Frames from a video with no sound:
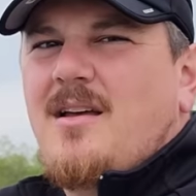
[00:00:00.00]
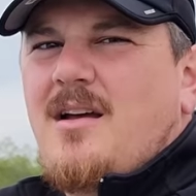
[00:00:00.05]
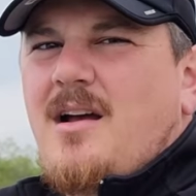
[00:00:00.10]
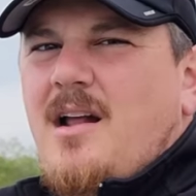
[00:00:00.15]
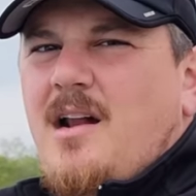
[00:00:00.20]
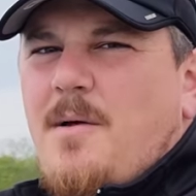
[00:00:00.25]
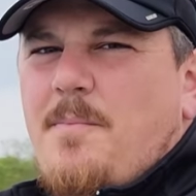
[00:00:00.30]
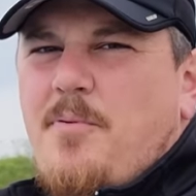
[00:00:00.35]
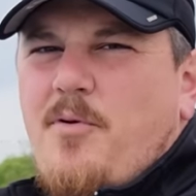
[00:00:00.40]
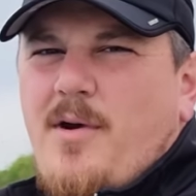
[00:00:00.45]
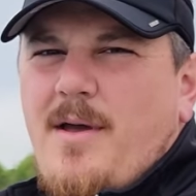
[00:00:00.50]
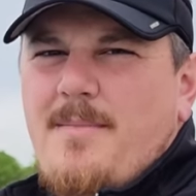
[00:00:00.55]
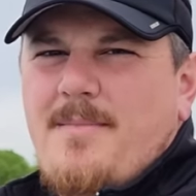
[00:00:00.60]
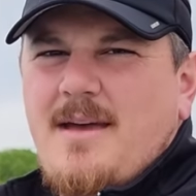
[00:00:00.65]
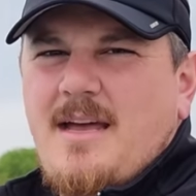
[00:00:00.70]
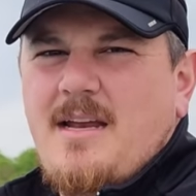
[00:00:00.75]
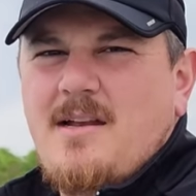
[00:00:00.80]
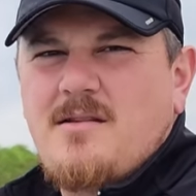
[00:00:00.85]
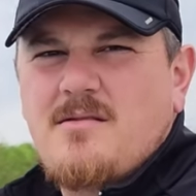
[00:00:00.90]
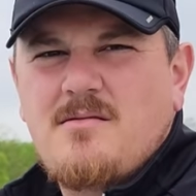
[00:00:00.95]
an
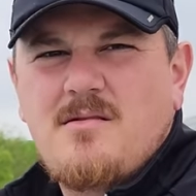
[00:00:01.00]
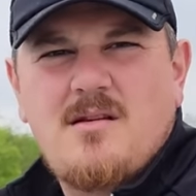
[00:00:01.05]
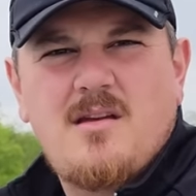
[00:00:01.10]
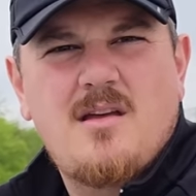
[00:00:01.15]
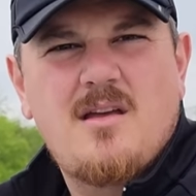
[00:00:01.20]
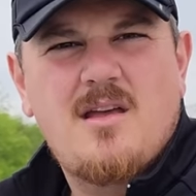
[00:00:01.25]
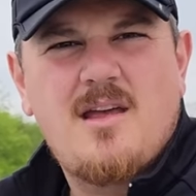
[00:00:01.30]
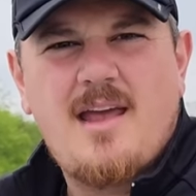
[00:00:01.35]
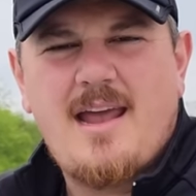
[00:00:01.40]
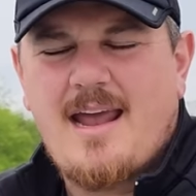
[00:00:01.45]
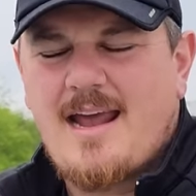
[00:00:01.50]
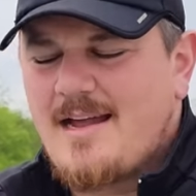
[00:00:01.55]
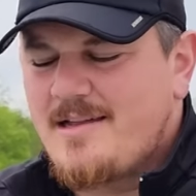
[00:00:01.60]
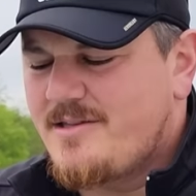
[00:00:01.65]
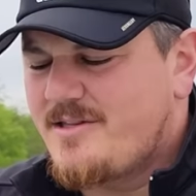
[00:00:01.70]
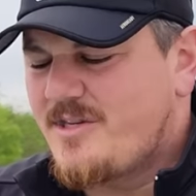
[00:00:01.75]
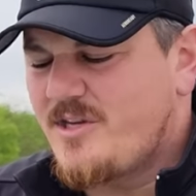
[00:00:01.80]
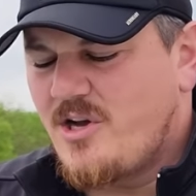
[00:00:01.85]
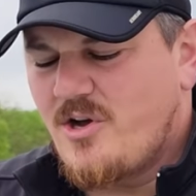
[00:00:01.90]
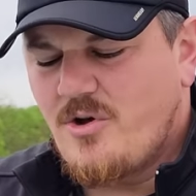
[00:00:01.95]
appointment
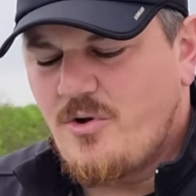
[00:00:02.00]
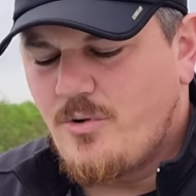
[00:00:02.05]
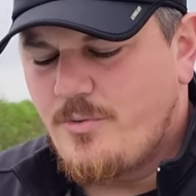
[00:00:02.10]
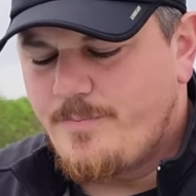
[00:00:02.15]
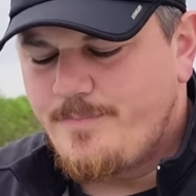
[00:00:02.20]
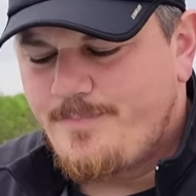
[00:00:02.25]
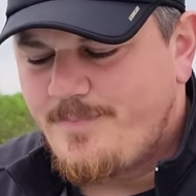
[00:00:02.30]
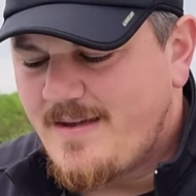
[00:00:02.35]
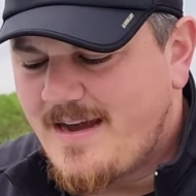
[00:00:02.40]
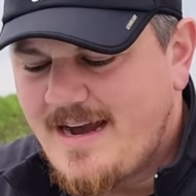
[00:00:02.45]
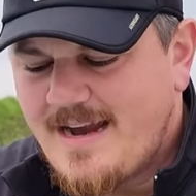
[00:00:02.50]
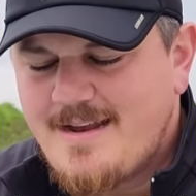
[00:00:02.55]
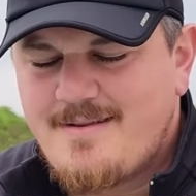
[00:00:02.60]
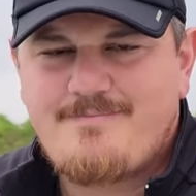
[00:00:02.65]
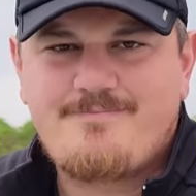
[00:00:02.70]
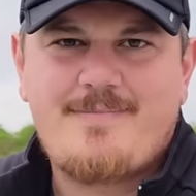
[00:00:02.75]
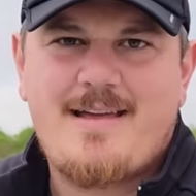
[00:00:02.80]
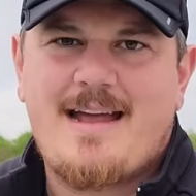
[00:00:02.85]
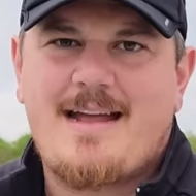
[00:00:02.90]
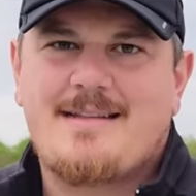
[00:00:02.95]
and so I
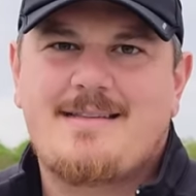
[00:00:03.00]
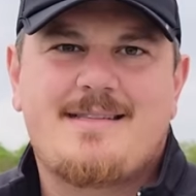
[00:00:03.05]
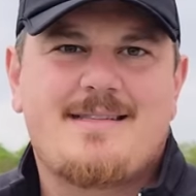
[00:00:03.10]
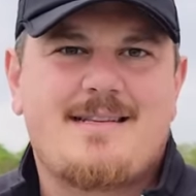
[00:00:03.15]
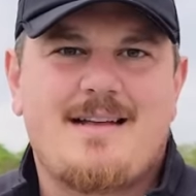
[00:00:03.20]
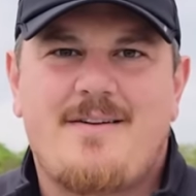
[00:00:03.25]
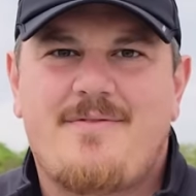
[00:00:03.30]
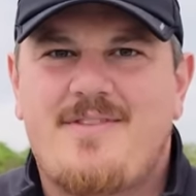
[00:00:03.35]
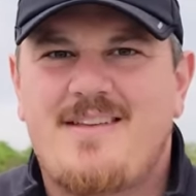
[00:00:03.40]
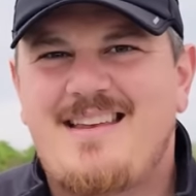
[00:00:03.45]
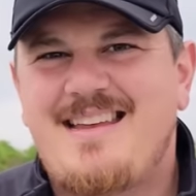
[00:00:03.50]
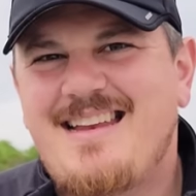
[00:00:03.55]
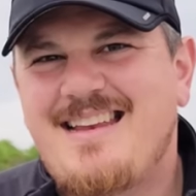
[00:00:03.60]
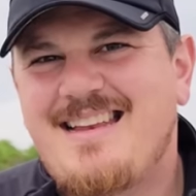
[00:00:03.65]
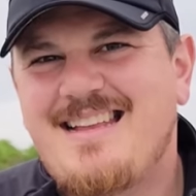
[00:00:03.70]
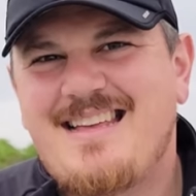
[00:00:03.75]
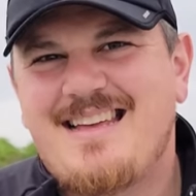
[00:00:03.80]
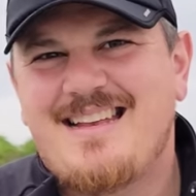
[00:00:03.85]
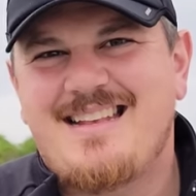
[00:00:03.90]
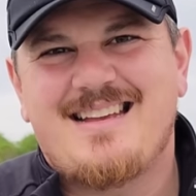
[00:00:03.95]
had stuff that
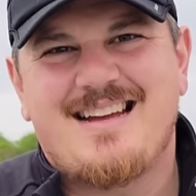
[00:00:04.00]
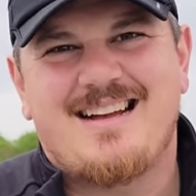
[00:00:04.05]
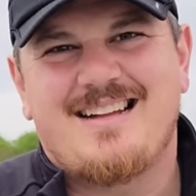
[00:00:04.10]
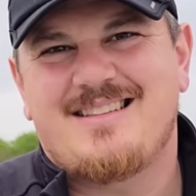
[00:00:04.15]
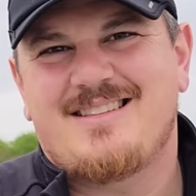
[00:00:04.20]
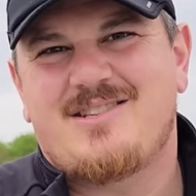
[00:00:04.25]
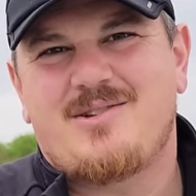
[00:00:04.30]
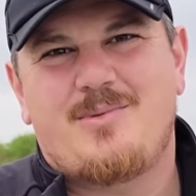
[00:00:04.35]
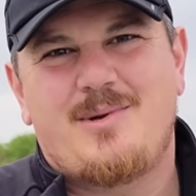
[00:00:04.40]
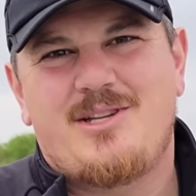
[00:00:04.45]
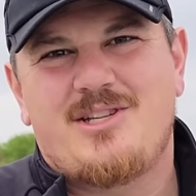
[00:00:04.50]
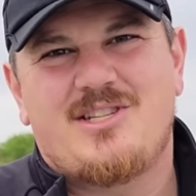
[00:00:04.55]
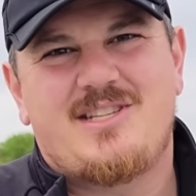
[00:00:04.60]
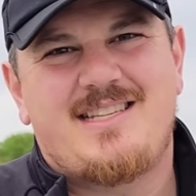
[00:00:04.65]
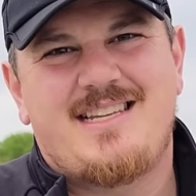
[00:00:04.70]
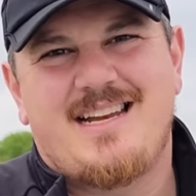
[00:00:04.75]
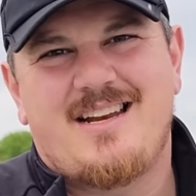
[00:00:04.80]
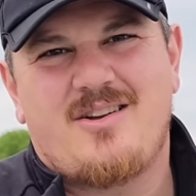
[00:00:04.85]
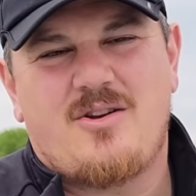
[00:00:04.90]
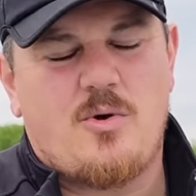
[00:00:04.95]
needed to get done, so we
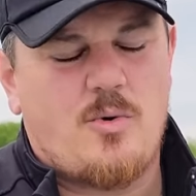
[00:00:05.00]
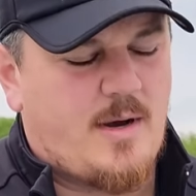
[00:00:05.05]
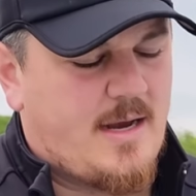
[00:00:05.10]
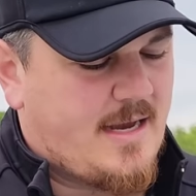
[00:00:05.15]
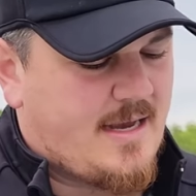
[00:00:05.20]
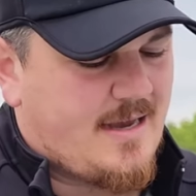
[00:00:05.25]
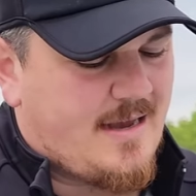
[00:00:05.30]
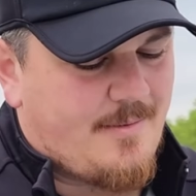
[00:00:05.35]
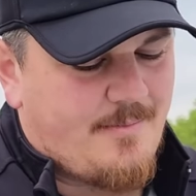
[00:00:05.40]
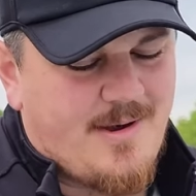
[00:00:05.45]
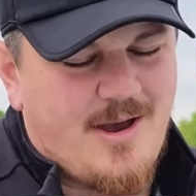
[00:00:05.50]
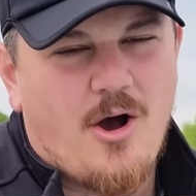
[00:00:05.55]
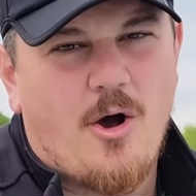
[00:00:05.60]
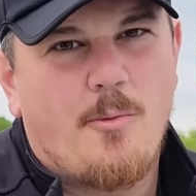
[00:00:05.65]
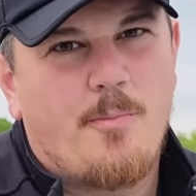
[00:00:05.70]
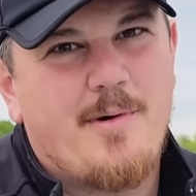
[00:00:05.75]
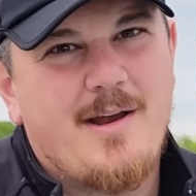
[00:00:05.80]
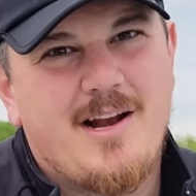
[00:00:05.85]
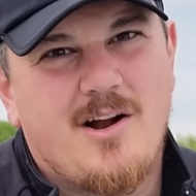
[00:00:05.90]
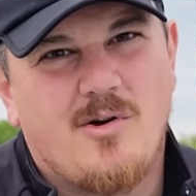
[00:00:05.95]
just did it quick. And we
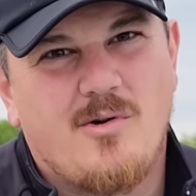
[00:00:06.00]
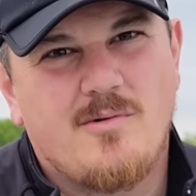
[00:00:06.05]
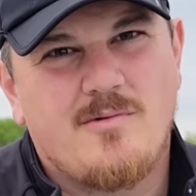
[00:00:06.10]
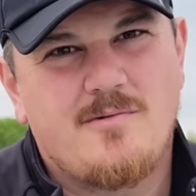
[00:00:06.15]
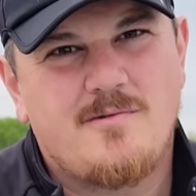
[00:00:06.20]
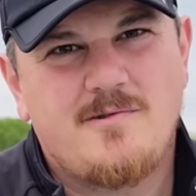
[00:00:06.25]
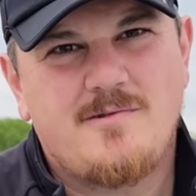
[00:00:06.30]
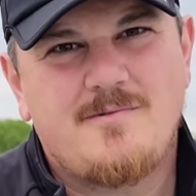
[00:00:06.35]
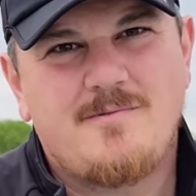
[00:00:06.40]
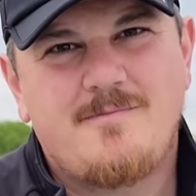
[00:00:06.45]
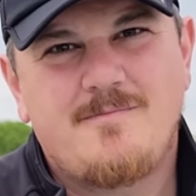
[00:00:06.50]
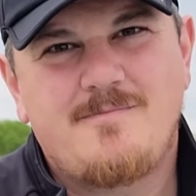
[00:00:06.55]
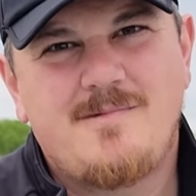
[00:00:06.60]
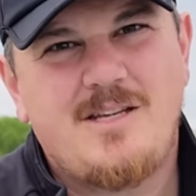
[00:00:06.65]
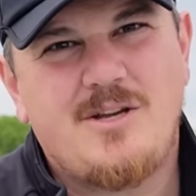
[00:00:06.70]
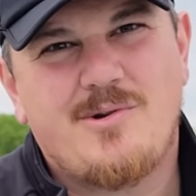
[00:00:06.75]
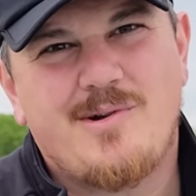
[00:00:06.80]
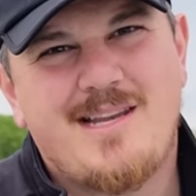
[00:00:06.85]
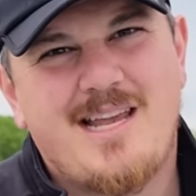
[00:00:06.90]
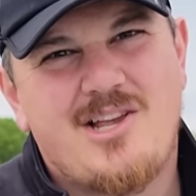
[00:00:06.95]
hope we don't
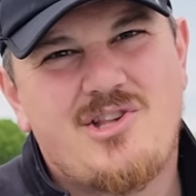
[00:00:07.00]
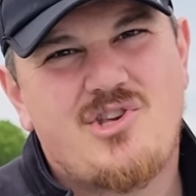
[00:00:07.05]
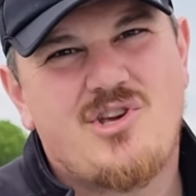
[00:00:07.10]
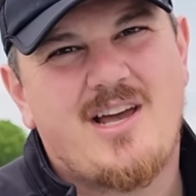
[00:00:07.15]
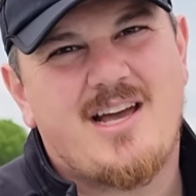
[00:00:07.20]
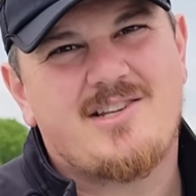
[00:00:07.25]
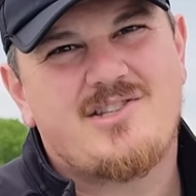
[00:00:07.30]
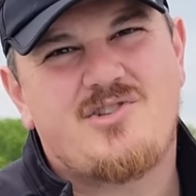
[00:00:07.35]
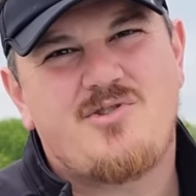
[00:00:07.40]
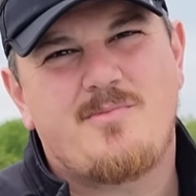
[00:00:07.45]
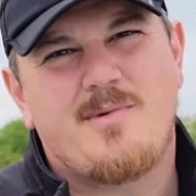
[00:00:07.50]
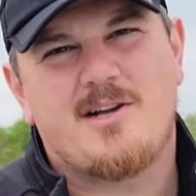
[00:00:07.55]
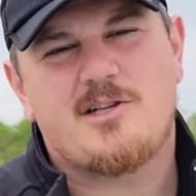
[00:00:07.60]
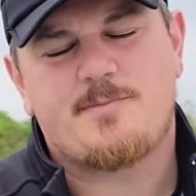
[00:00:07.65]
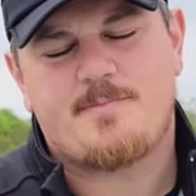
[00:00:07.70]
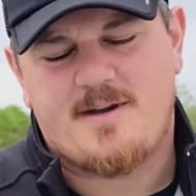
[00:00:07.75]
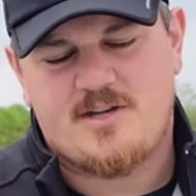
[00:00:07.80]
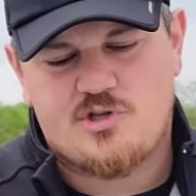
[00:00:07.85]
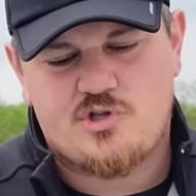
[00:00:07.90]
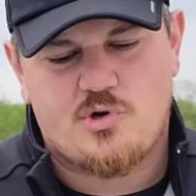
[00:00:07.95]
irritate you guys too
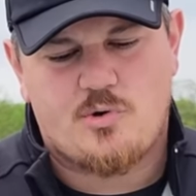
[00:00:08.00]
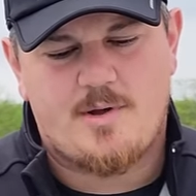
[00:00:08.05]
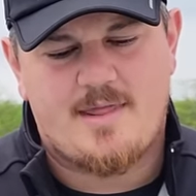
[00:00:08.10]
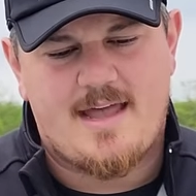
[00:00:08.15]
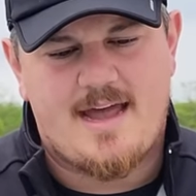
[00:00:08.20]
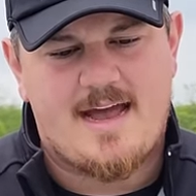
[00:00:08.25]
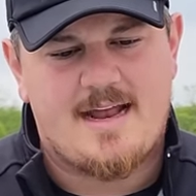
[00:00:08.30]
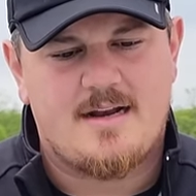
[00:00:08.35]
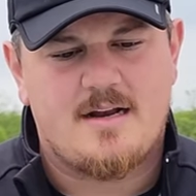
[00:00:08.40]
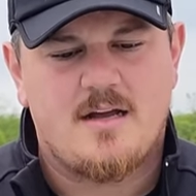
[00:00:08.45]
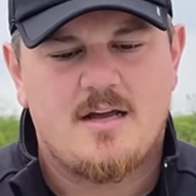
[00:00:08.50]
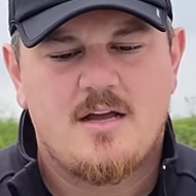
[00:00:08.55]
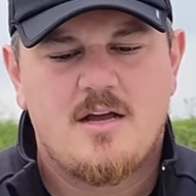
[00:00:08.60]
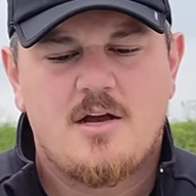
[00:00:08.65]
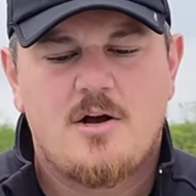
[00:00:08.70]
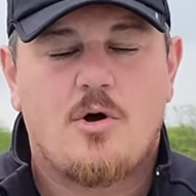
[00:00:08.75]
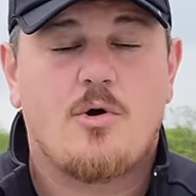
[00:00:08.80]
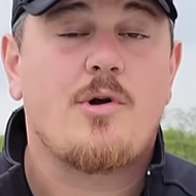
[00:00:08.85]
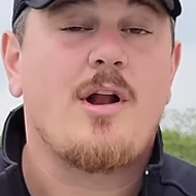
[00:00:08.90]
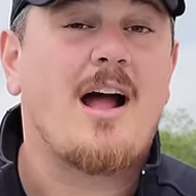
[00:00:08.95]
much by showing that
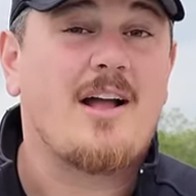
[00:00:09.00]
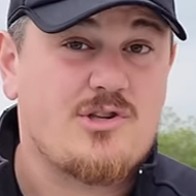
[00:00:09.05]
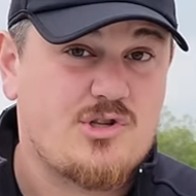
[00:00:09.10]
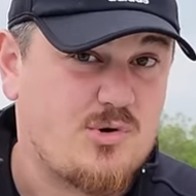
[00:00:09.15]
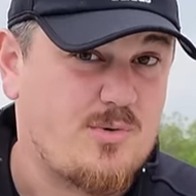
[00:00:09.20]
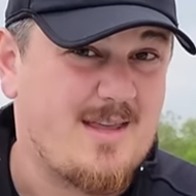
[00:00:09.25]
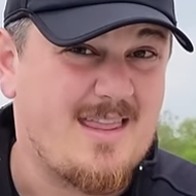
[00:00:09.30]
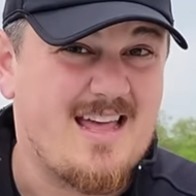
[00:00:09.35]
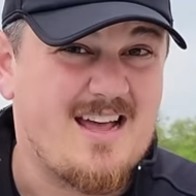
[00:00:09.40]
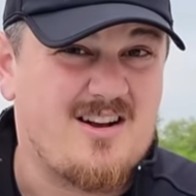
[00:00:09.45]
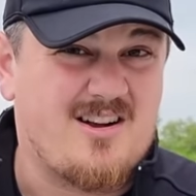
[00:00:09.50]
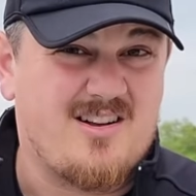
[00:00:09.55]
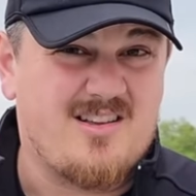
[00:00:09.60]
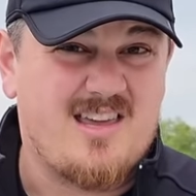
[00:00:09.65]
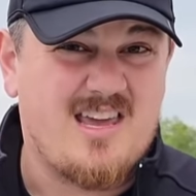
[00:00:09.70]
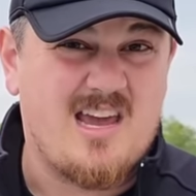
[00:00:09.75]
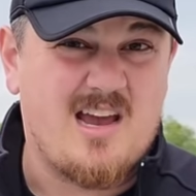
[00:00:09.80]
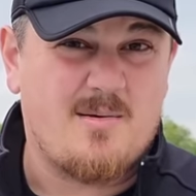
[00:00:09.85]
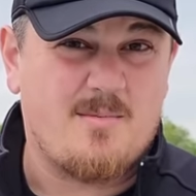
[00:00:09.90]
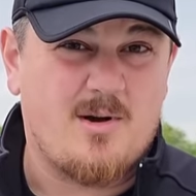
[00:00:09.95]
or not showing that on
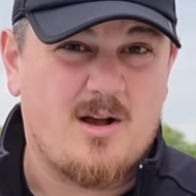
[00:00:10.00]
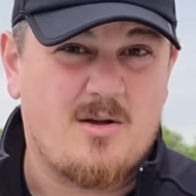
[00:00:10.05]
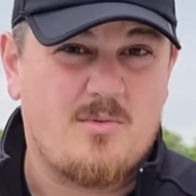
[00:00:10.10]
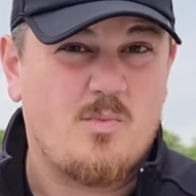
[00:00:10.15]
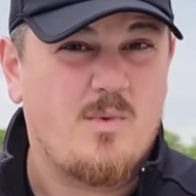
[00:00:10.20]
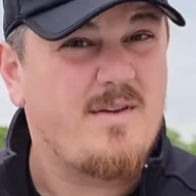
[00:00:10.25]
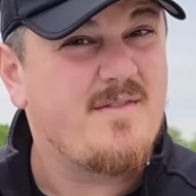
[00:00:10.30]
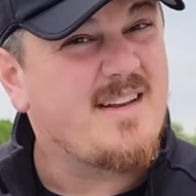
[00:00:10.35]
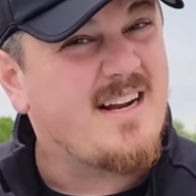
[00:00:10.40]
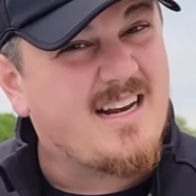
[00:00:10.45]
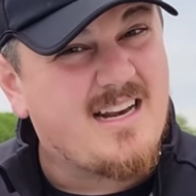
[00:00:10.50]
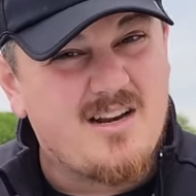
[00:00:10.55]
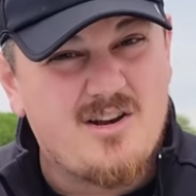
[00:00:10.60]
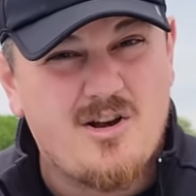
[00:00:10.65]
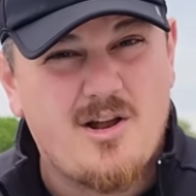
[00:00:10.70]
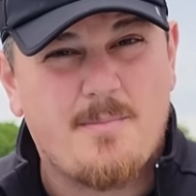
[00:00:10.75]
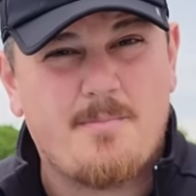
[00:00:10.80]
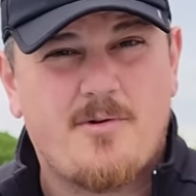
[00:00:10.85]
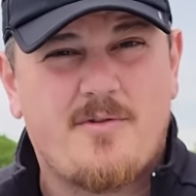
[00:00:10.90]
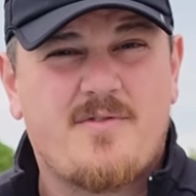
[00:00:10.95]
camera. We've done it a
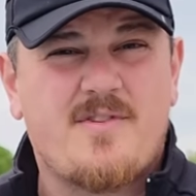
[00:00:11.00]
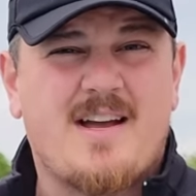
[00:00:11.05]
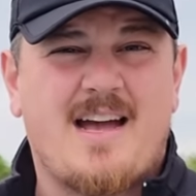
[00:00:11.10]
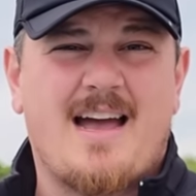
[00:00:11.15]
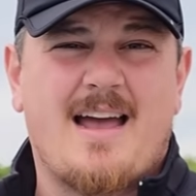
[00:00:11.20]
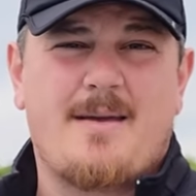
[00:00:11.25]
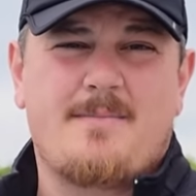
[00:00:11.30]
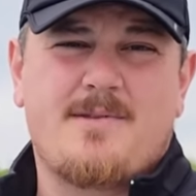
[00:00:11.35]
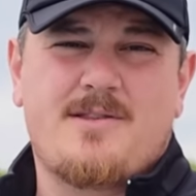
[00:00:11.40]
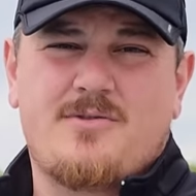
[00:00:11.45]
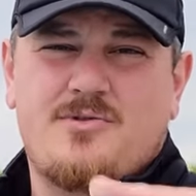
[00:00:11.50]
number of times,